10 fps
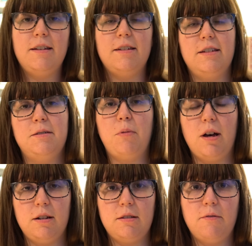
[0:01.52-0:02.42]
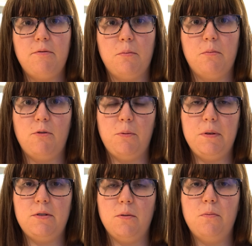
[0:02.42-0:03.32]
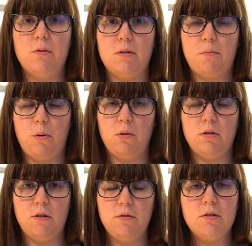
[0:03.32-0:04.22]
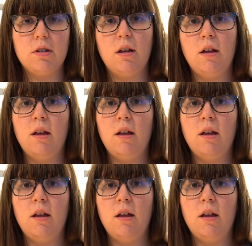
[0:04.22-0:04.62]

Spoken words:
This is Marta from Ruby Soup with Pearl Juice.